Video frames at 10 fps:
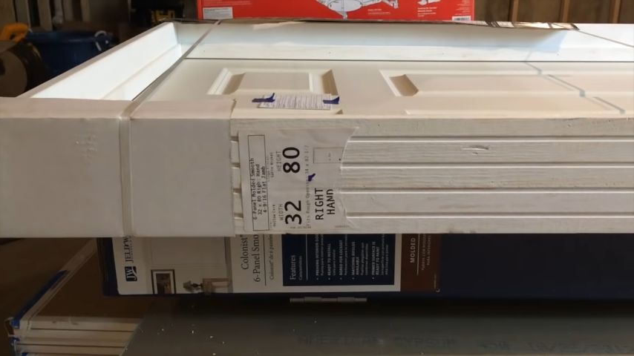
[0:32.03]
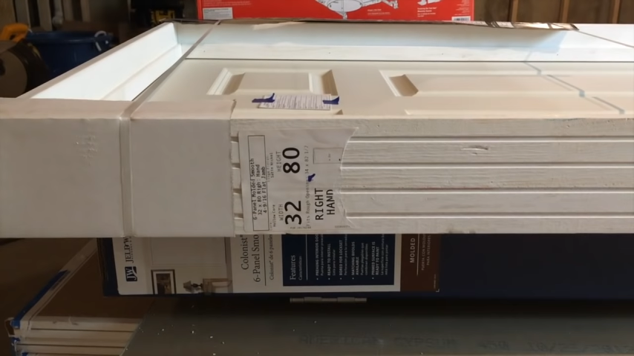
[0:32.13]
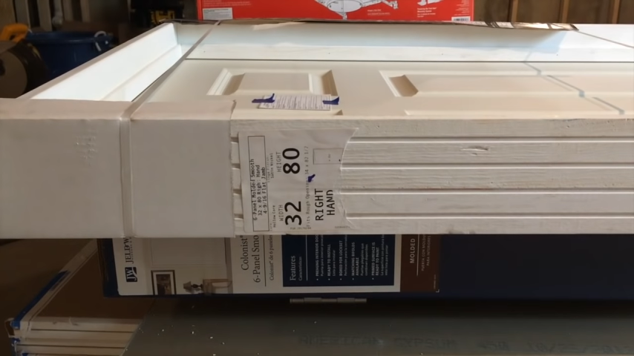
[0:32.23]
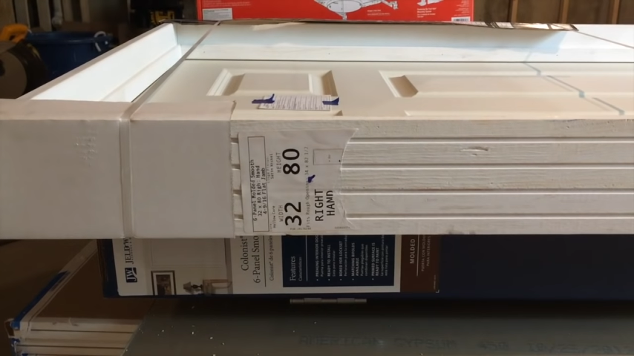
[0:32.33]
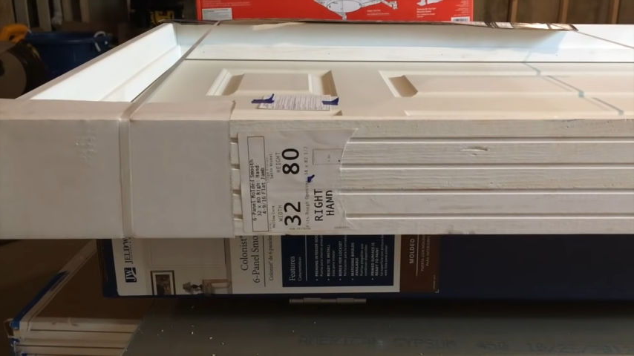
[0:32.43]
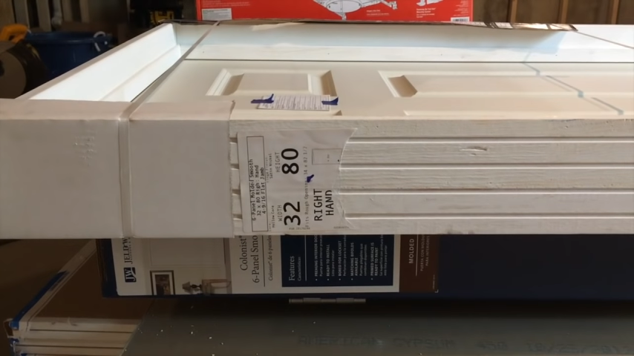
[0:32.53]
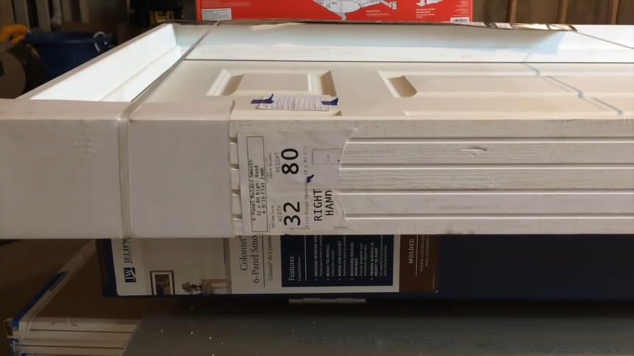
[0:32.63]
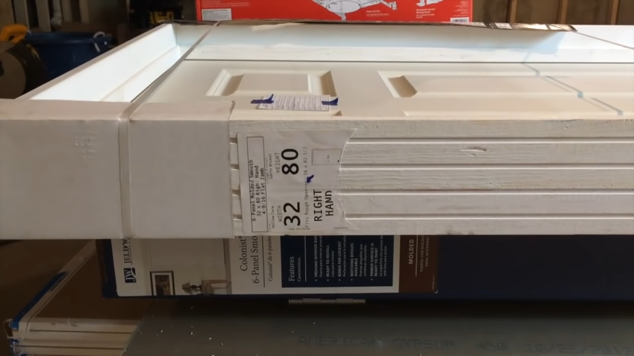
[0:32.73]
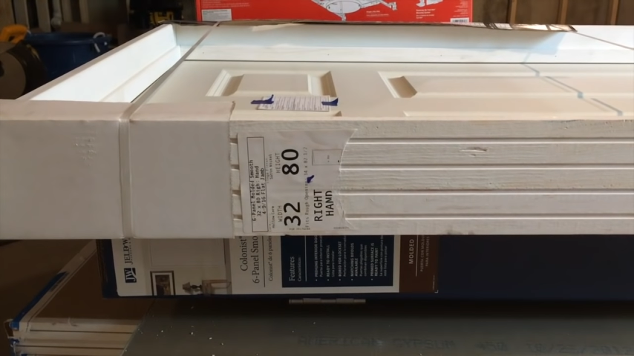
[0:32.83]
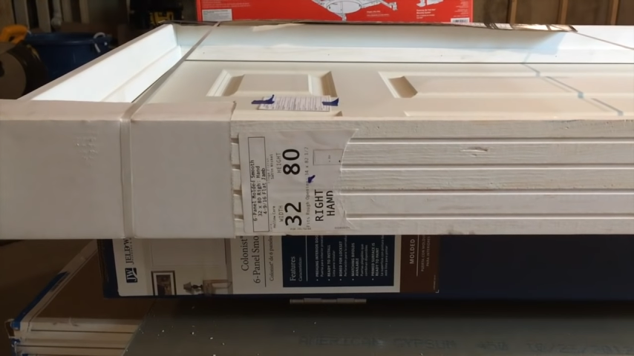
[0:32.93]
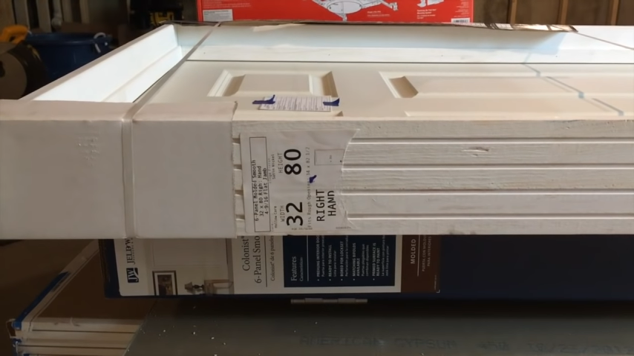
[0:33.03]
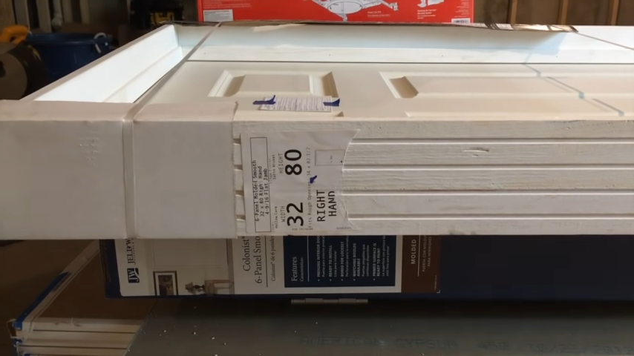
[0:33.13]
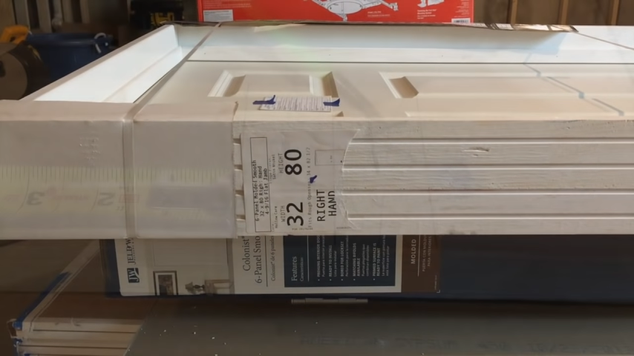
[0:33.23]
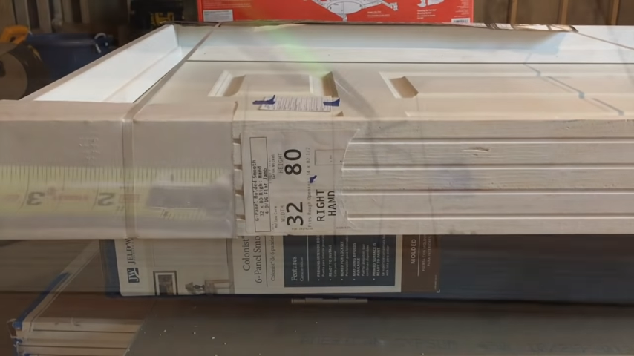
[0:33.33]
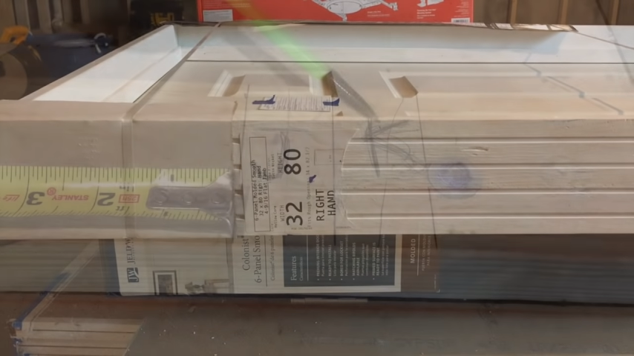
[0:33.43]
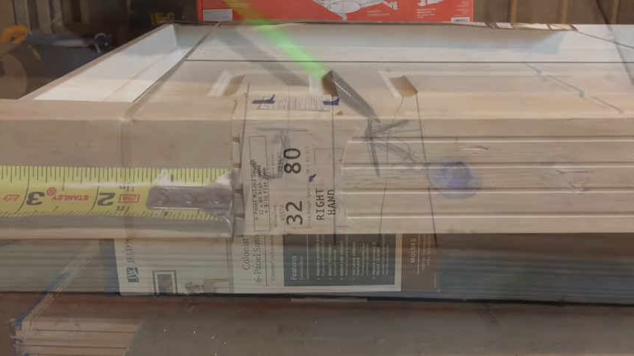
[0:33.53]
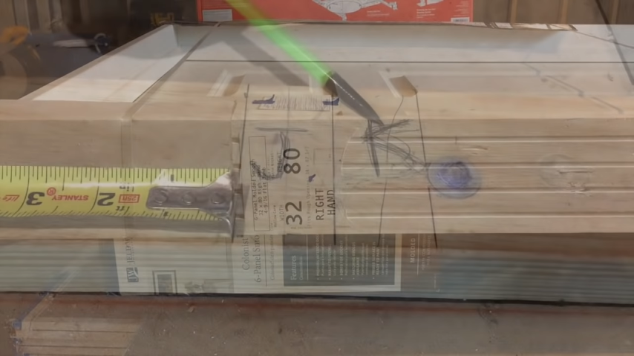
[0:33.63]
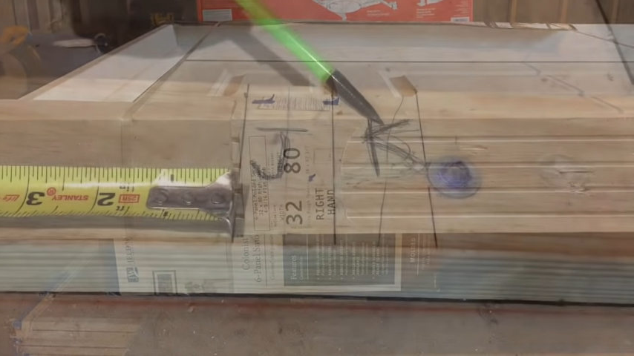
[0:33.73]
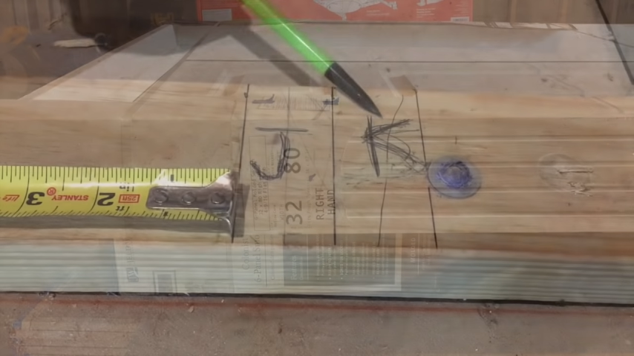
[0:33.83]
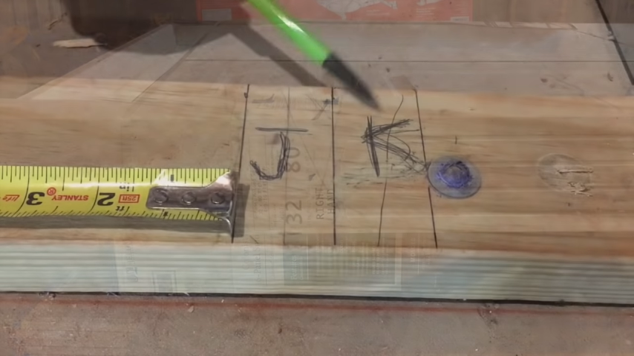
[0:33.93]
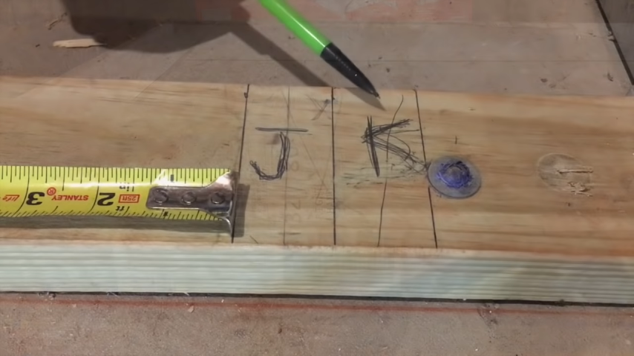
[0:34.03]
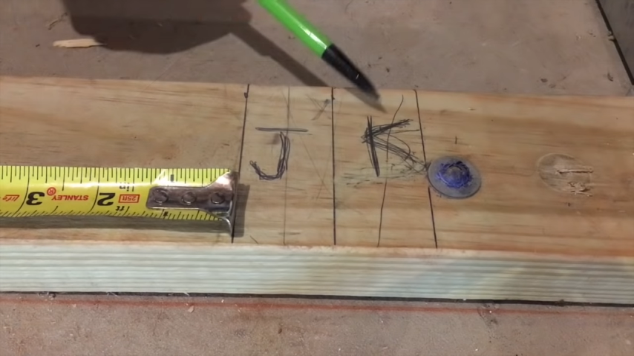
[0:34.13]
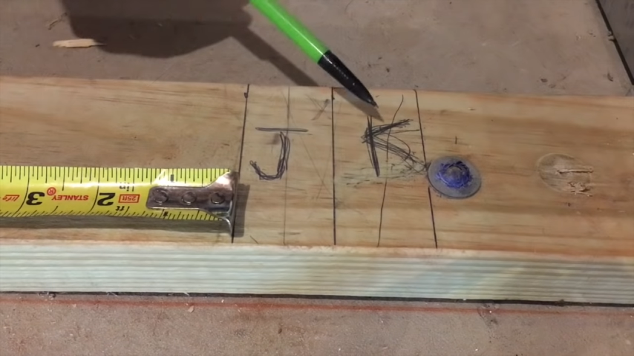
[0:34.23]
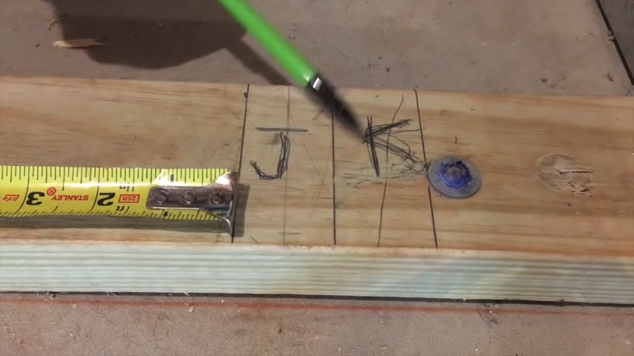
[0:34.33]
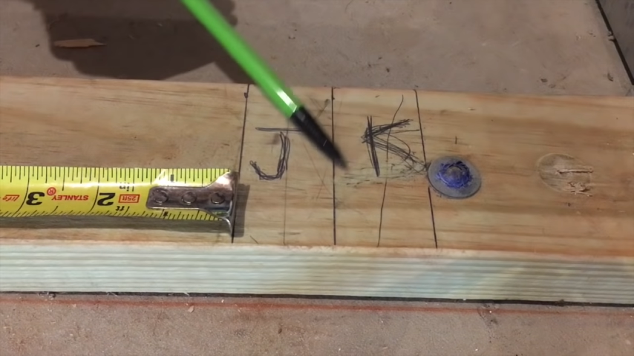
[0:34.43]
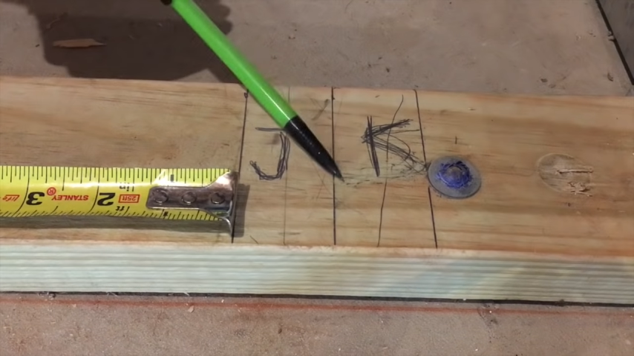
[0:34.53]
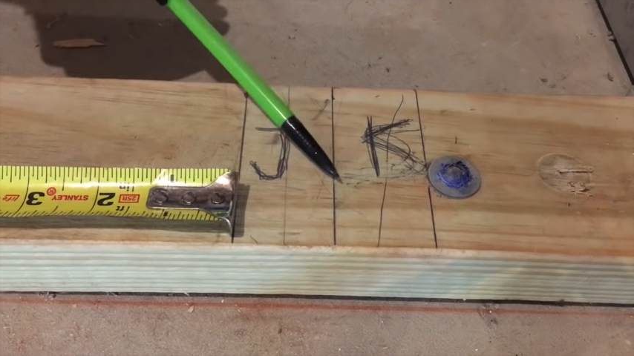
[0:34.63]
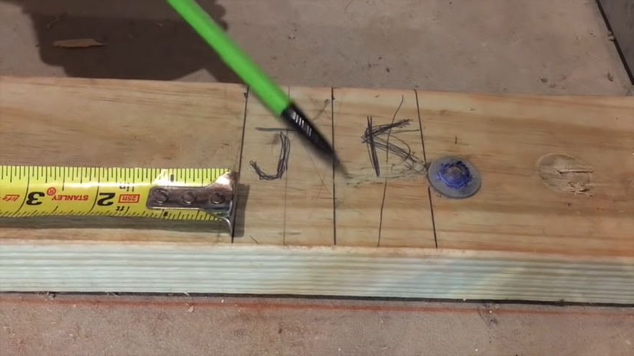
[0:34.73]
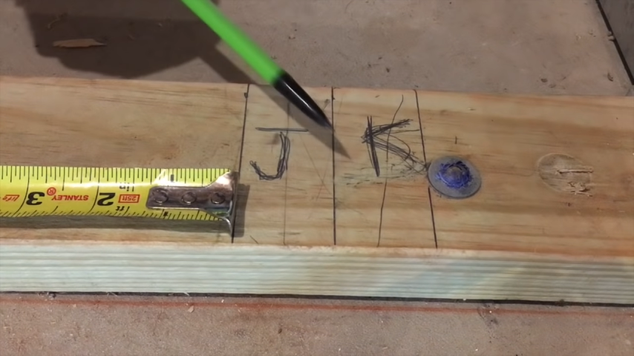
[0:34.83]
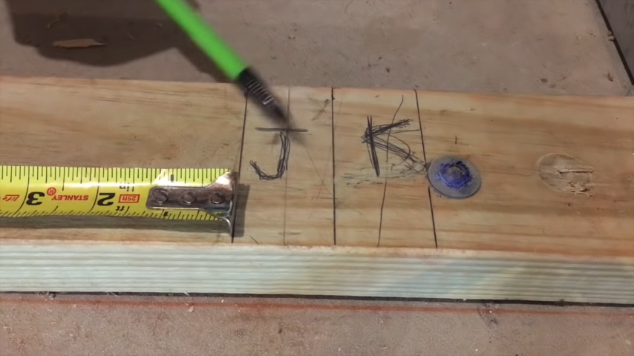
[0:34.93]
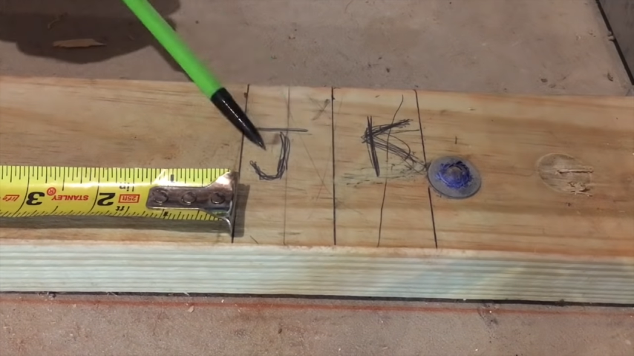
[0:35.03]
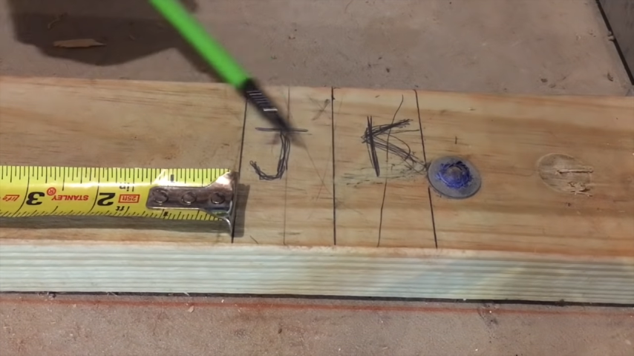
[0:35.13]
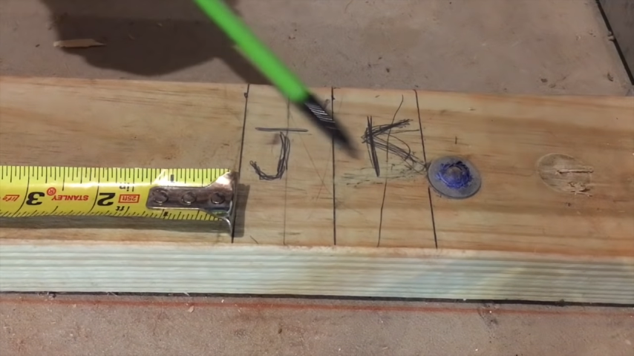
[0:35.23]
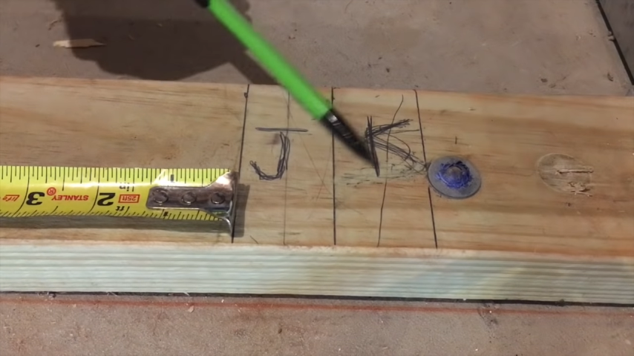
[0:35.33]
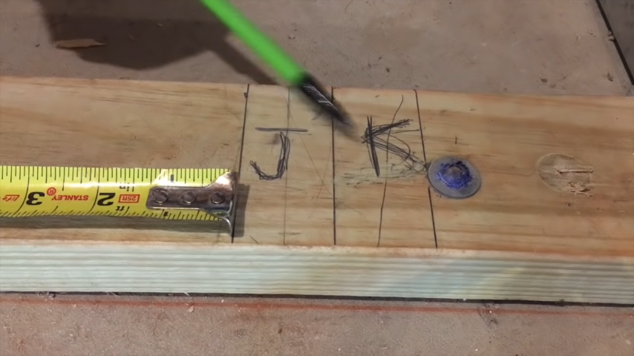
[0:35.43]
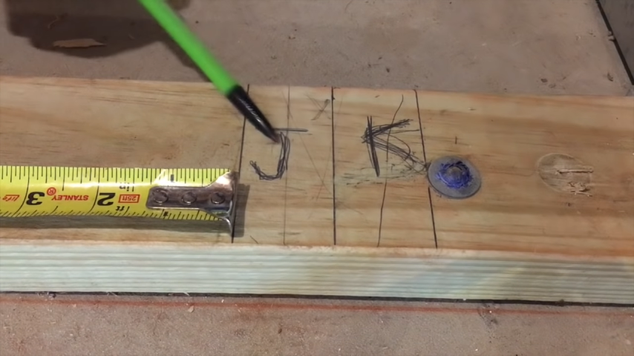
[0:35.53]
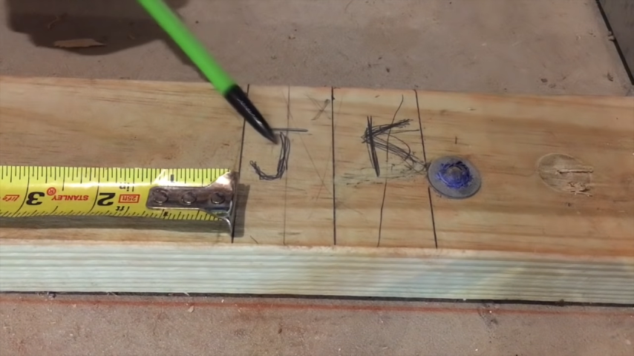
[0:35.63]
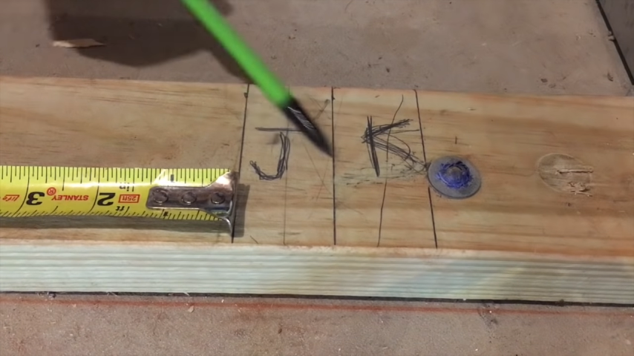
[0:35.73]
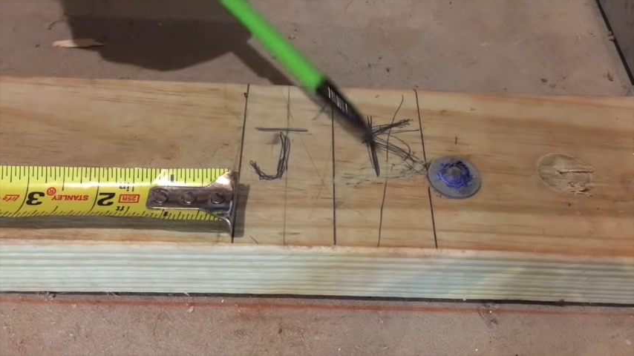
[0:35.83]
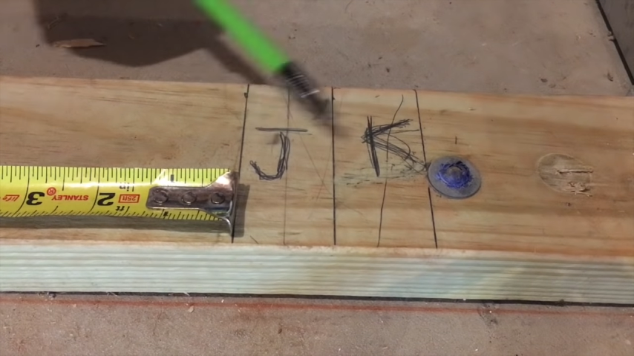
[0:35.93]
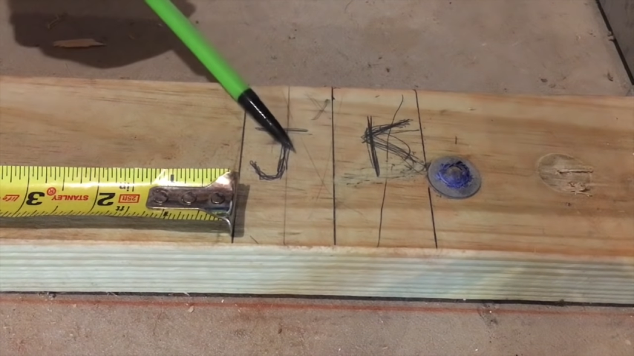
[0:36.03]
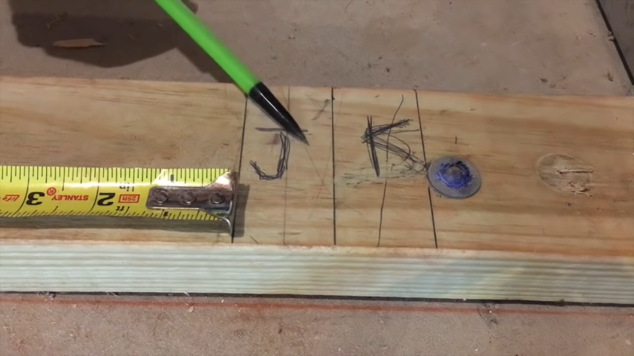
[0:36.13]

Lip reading: Nobody's mouth can be seen.